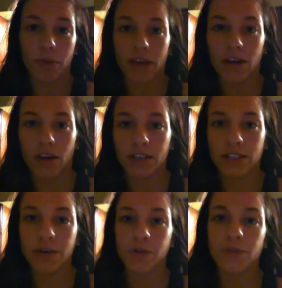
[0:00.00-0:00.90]
but
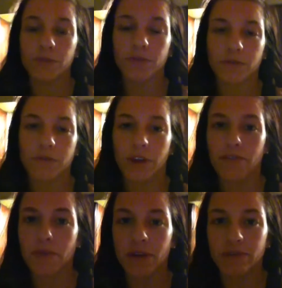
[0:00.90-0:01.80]
also for
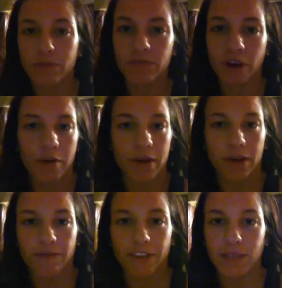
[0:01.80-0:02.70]
everybody who's been following
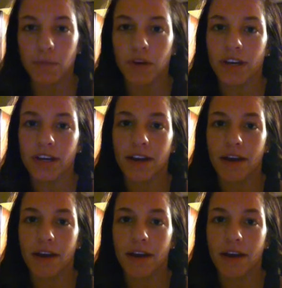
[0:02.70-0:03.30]
on Facebook,